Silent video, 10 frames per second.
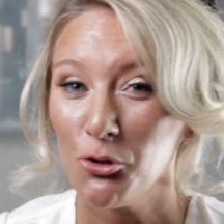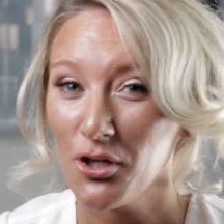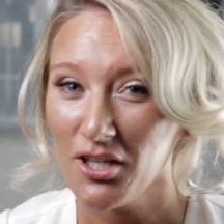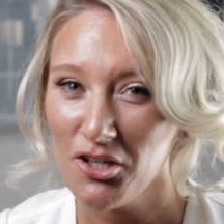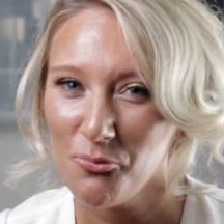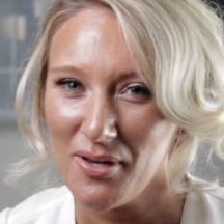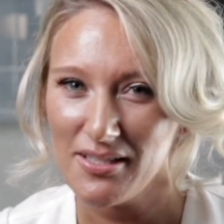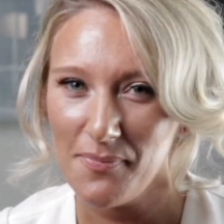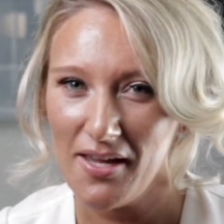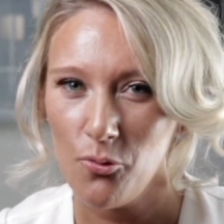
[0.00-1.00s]
you look at your
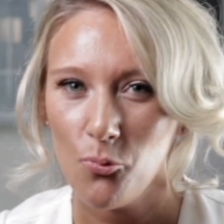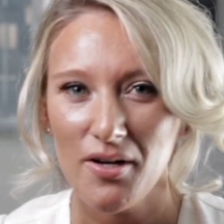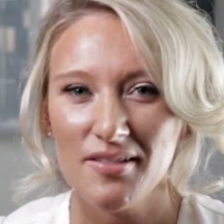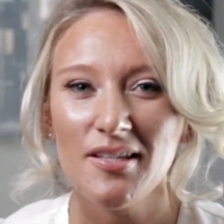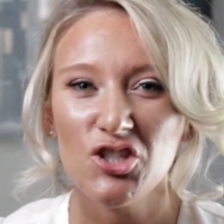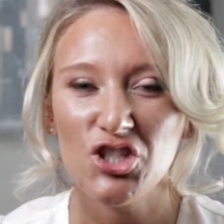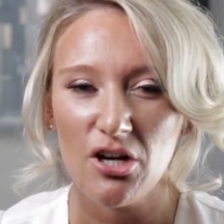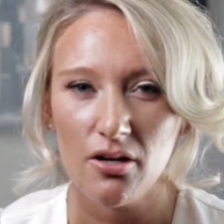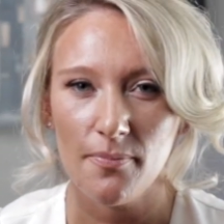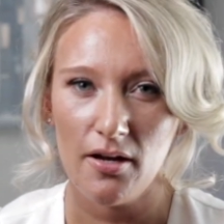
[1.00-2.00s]
resume, what does it
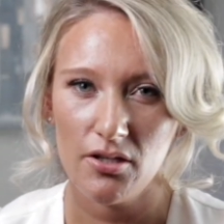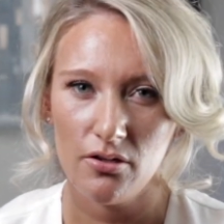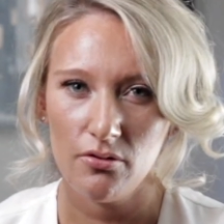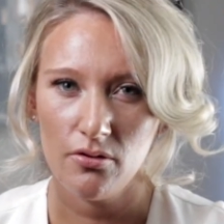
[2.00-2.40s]
share about you?